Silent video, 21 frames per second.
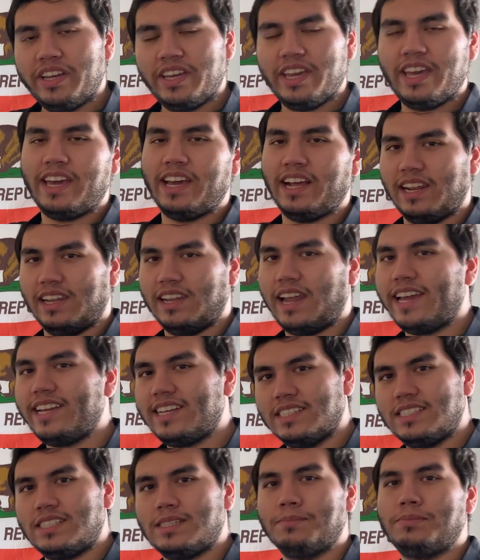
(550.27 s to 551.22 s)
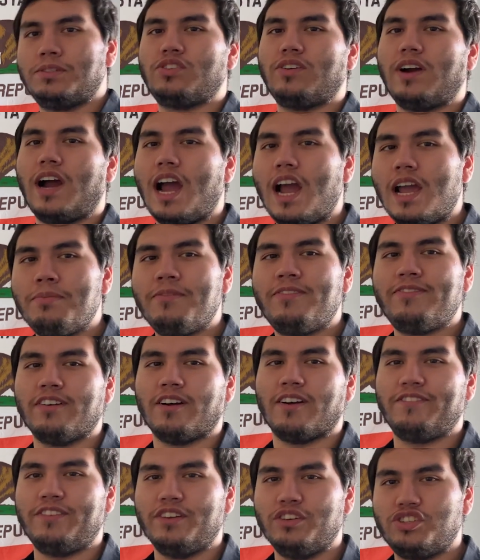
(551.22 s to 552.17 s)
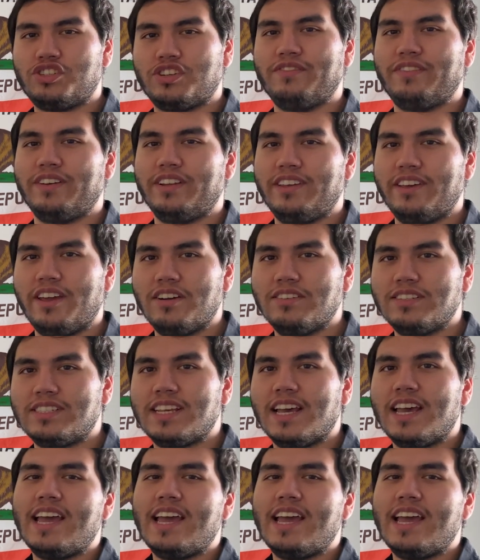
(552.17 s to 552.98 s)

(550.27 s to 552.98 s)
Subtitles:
Hit like and subscribe for future videos,